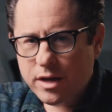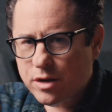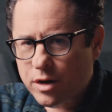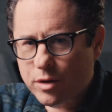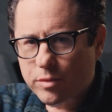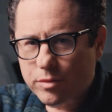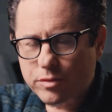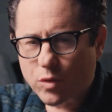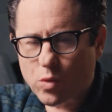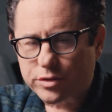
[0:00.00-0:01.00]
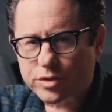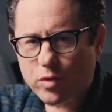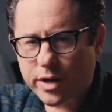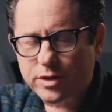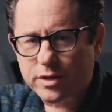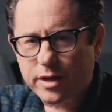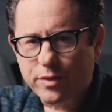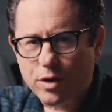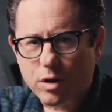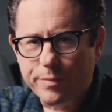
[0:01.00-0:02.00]
I know the world is crazy
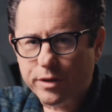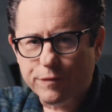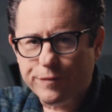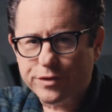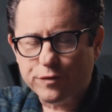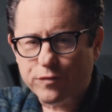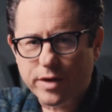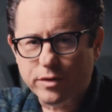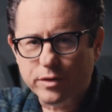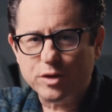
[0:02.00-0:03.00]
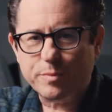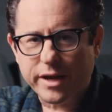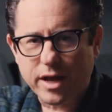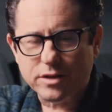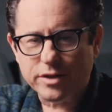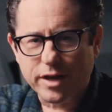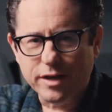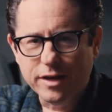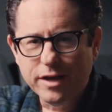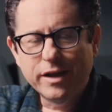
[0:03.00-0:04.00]
and there are bigger fish to fry than this, but I gotta say,